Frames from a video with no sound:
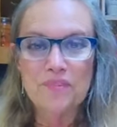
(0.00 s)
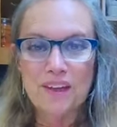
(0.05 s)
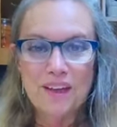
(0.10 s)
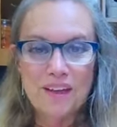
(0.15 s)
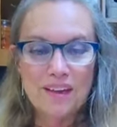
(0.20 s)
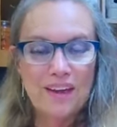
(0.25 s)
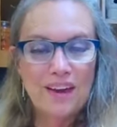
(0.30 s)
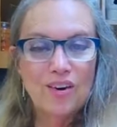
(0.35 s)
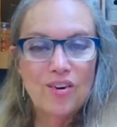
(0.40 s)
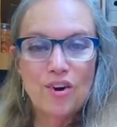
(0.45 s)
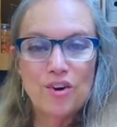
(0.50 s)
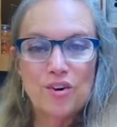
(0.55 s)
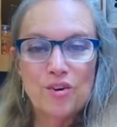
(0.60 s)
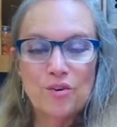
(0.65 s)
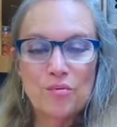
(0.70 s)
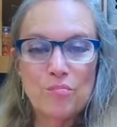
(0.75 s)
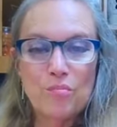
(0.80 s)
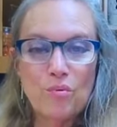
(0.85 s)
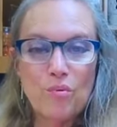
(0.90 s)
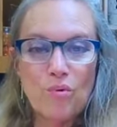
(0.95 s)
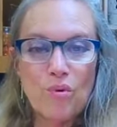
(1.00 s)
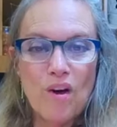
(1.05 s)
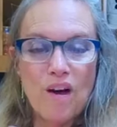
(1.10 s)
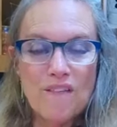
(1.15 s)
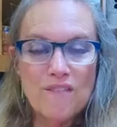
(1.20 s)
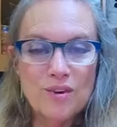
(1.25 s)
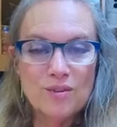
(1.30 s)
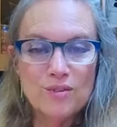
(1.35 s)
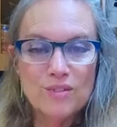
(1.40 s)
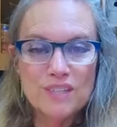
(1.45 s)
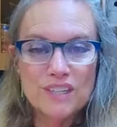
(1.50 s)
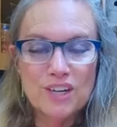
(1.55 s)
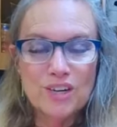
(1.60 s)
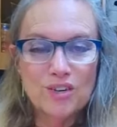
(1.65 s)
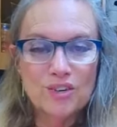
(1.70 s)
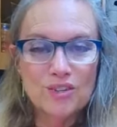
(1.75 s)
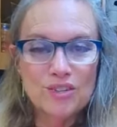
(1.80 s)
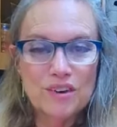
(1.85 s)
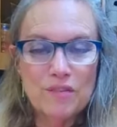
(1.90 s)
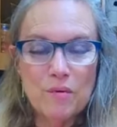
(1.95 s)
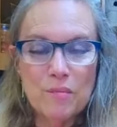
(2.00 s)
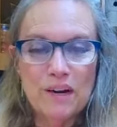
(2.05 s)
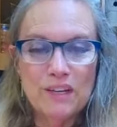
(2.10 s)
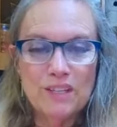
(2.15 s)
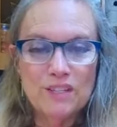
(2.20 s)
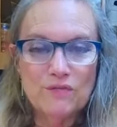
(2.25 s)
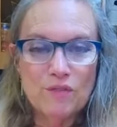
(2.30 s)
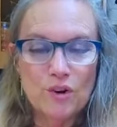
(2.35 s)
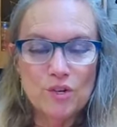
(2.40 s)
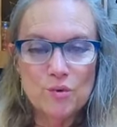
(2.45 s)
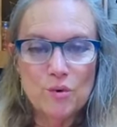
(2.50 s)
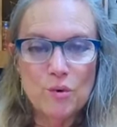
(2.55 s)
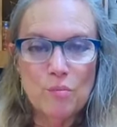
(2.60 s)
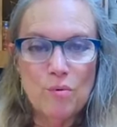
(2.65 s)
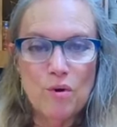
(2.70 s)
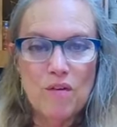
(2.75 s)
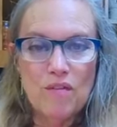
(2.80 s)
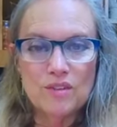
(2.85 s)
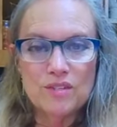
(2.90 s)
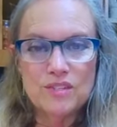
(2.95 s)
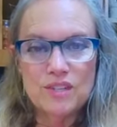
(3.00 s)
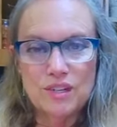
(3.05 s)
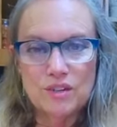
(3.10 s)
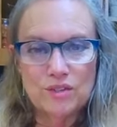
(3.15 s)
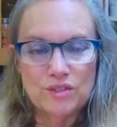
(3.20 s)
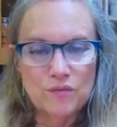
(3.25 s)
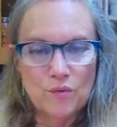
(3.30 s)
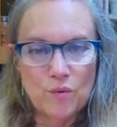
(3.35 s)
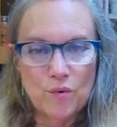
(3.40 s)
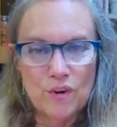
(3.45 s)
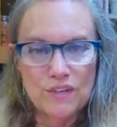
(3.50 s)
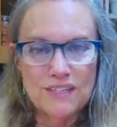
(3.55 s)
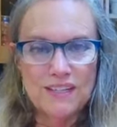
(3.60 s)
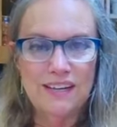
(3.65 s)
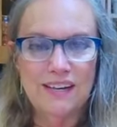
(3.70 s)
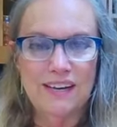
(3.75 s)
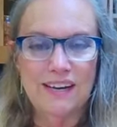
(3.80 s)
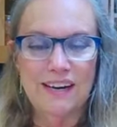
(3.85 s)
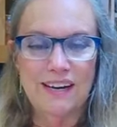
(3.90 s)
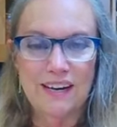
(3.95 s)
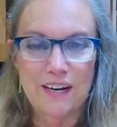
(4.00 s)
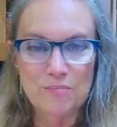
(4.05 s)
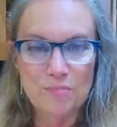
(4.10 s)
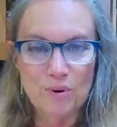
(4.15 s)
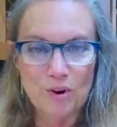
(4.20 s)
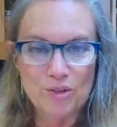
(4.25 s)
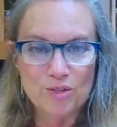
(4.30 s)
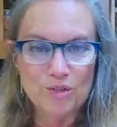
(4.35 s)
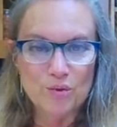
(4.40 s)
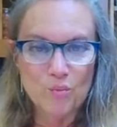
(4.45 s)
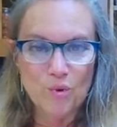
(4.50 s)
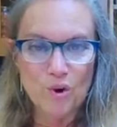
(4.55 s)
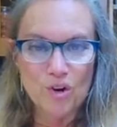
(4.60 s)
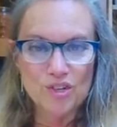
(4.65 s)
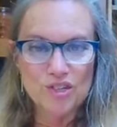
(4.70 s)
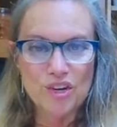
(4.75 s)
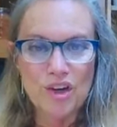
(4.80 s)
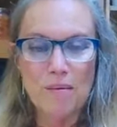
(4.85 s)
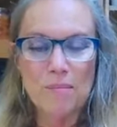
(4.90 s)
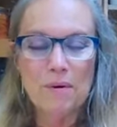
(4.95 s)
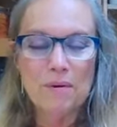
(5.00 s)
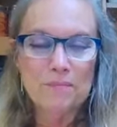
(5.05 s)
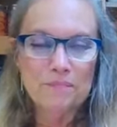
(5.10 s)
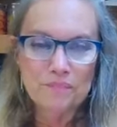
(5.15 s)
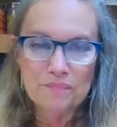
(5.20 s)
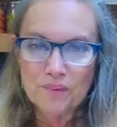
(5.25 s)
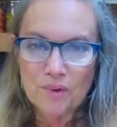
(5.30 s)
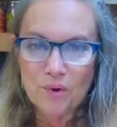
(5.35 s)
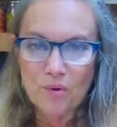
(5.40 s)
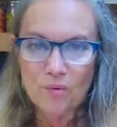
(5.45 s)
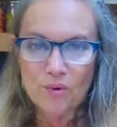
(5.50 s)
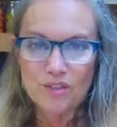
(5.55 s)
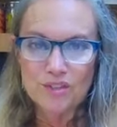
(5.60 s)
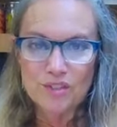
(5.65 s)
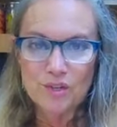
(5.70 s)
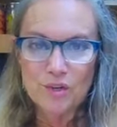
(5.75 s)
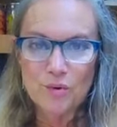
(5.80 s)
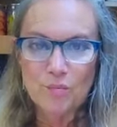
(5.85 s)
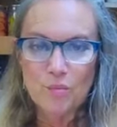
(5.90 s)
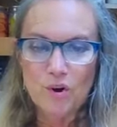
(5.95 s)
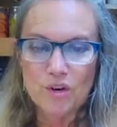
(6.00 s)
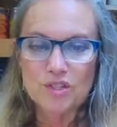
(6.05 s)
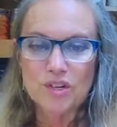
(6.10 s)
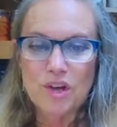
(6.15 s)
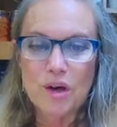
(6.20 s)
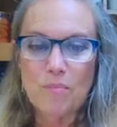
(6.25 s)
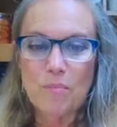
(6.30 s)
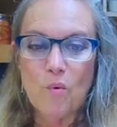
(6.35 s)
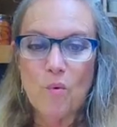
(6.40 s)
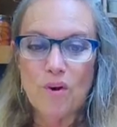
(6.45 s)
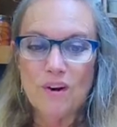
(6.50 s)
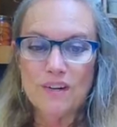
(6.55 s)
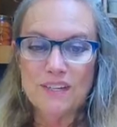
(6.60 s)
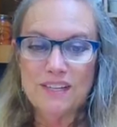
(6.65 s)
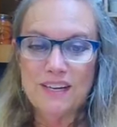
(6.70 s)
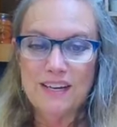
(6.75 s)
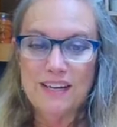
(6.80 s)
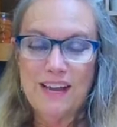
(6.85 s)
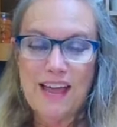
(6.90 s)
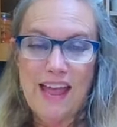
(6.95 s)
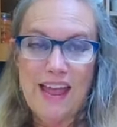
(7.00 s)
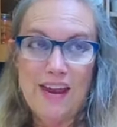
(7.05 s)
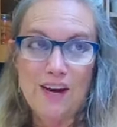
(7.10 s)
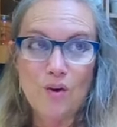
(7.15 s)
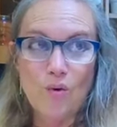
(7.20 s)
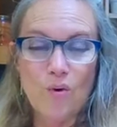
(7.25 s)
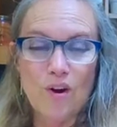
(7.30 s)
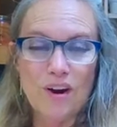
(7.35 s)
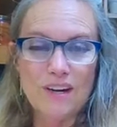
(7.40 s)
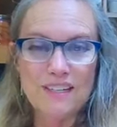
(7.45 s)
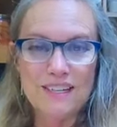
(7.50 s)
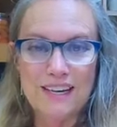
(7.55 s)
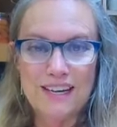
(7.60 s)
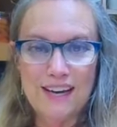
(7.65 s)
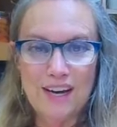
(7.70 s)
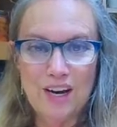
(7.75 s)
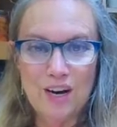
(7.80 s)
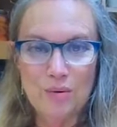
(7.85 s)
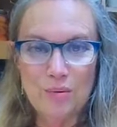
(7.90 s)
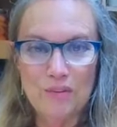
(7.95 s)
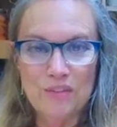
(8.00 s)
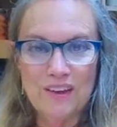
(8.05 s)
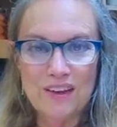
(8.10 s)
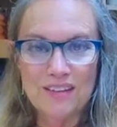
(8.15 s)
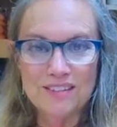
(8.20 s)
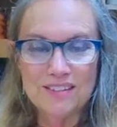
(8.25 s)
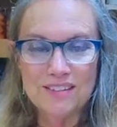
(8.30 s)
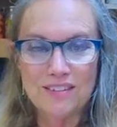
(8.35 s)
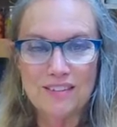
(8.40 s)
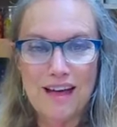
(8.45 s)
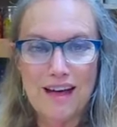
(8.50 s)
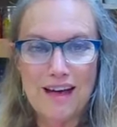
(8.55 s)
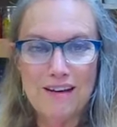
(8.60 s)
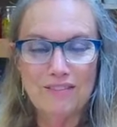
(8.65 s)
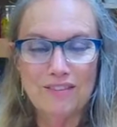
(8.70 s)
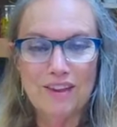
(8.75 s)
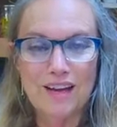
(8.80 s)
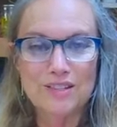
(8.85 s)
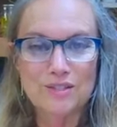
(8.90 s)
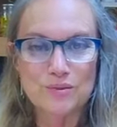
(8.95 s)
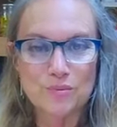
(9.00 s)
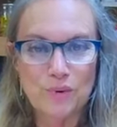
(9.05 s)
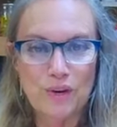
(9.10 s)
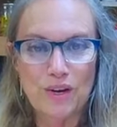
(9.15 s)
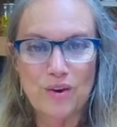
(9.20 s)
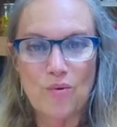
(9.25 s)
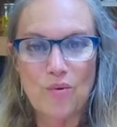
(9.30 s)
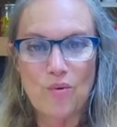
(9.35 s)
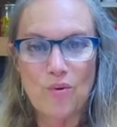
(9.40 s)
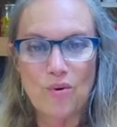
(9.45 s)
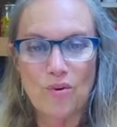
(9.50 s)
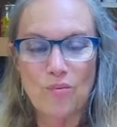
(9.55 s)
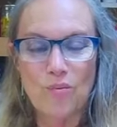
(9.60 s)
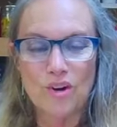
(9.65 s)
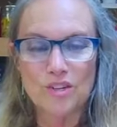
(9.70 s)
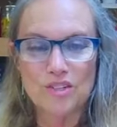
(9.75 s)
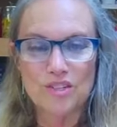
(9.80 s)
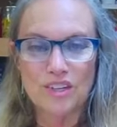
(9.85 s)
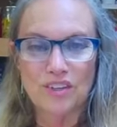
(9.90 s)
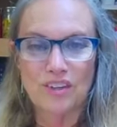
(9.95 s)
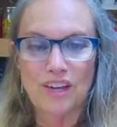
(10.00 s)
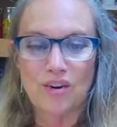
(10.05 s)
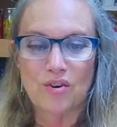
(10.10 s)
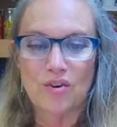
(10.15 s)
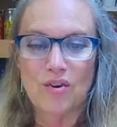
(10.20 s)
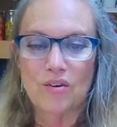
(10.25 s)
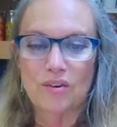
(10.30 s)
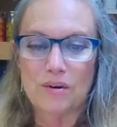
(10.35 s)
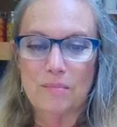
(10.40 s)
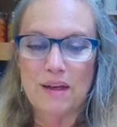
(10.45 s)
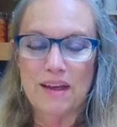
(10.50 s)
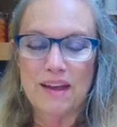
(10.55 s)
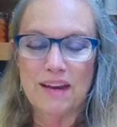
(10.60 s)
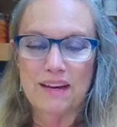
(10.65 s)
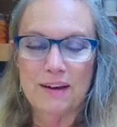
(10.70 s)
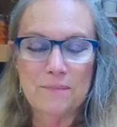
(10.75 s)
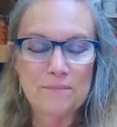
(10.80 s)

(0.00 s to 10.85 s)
Here are your Bravo stickers, everybody's virtual Bravo stickers for attending an in-person workshop or a Zoom workshop or attending and or attending here with us live last week or watching later on demand.